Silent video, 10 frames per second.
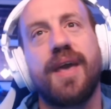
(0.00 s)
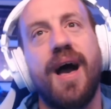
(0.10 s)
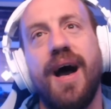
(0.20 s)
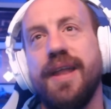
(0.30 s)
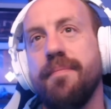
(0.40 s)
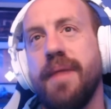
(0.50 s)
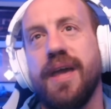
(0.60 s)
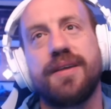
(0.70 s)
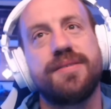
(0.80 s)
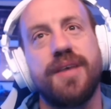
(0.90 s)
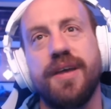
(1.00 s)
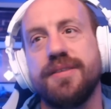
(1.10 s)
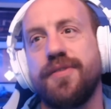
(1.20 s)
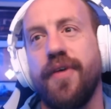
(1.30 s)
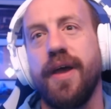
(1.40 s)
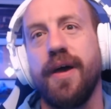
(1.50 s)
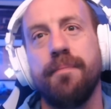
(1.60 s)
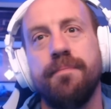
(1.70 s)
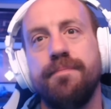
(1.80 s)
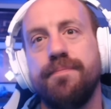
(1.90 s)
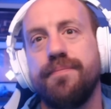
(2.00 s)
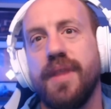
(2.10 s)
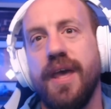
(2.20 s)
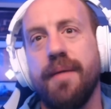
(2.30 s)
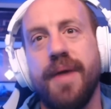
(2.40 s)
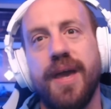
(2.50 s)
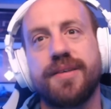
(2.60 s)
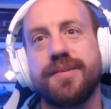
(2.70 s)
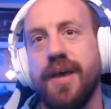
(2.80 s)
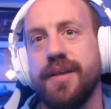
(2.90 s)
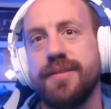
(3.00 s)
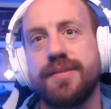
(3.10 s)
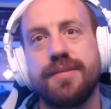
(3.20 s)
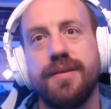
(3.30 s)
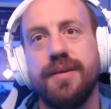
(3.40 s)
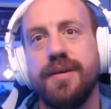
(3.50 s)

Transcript: God, it makes sense, fam. It makes sense.